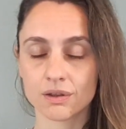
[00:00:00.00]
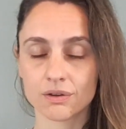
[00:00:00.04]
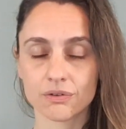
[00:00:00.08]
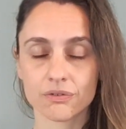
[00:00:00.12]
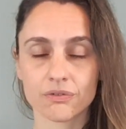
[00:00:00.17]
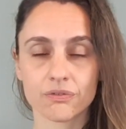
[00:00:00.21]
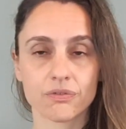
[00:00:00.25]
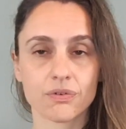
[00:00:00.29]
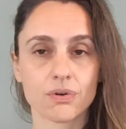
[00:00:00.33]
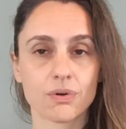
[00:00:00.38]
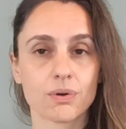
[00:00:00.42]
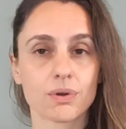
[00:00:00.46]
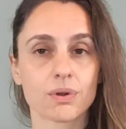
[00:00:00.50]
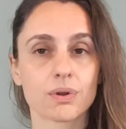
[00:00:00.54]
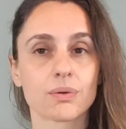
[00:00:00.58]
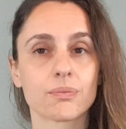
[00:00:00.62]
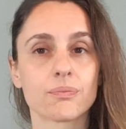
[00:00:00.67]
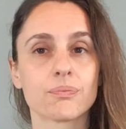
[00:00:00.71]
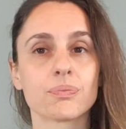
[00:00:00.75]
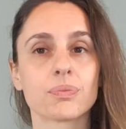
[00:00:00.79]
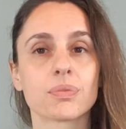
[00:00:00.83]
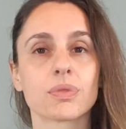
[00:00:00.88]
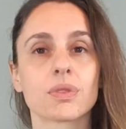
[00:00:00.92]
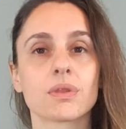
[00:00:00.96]
Two, four,
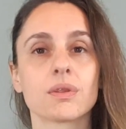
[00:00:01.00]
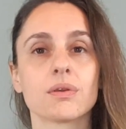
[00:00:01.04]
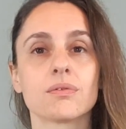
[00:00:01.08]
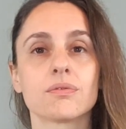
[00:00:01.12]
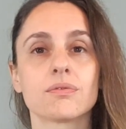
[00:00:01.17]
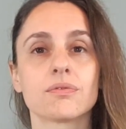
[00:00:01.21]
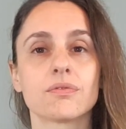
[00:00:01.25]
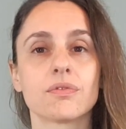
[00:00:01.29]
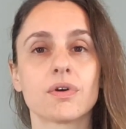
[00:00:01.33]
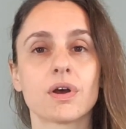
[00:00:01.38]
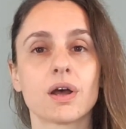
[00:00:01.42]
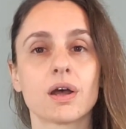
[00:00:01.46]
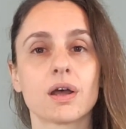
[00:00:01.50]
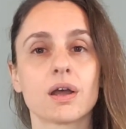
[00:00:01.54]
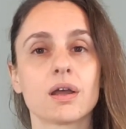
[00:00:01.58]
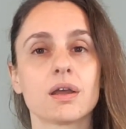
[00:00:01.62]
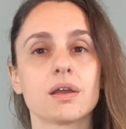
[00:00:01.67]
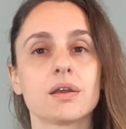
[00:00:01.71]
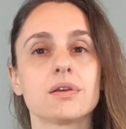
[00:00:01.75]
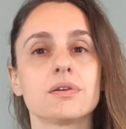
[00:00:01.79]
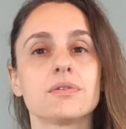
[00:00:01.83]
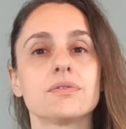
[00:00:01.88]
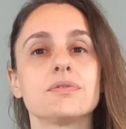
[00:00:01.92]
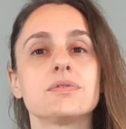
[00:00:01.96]

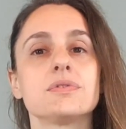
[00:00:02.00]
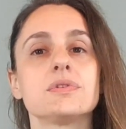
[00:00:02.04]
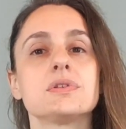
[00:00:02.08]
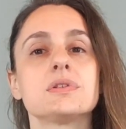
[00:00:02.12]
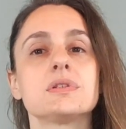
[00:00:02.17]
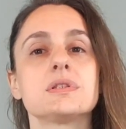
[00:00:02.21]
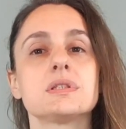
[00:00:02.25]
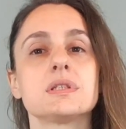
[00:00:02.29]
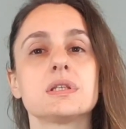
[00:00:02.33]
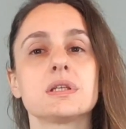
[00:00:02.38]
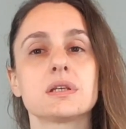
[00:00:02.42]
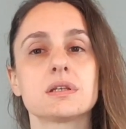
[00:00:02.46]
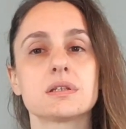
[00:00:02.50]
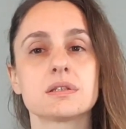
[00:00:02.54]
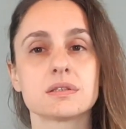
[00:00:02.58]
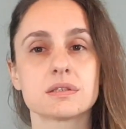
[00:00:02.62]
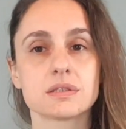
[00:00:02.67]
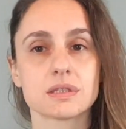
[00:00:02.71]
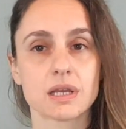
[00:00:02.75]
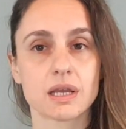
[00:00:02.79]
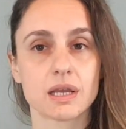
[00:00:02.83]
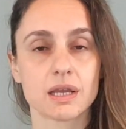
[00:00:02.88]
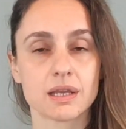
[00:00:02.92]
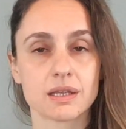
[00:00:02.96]
five,
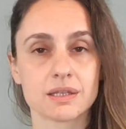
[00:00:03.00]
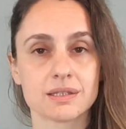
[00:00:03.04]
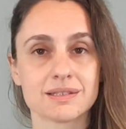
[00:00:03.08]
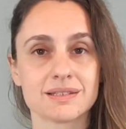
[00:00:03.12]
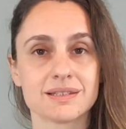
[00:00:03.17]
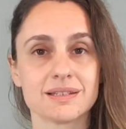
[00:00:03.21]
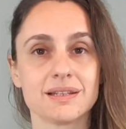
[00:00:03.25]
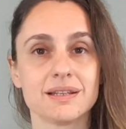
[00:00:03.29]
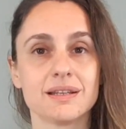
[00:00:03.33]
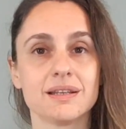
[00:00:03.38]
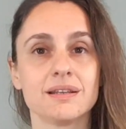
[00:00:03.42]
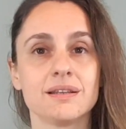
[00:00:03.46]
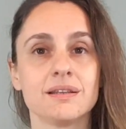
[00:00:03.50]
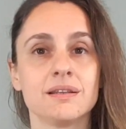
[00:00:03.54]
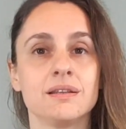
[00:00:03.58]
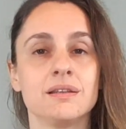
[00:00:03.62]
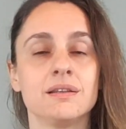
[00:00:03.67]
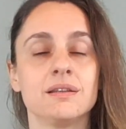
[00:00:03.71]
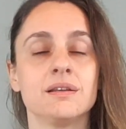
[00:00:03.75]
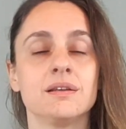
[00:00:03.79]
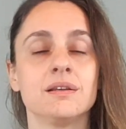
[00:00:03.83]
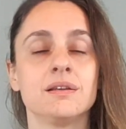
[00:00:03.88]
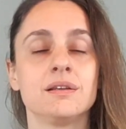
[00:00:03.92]
six, and in.